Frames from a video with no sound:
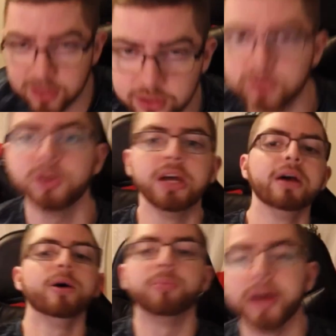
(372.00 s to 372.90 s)
do.
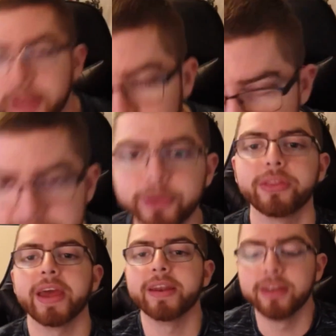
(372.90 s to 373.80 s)
But until
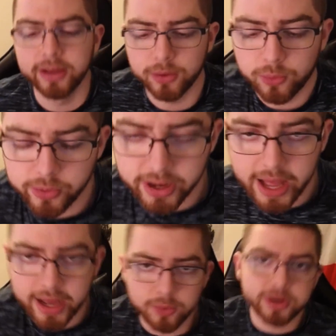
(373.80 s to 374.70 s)
then, we're
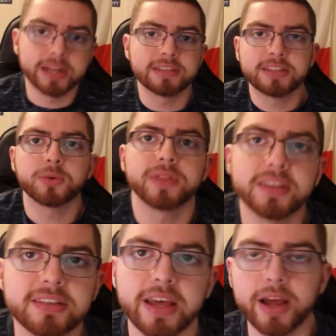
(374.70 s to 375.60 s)
gonna stick with
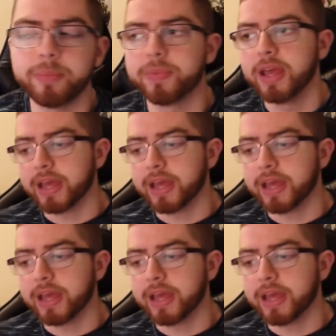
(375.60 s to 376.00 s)
this setup.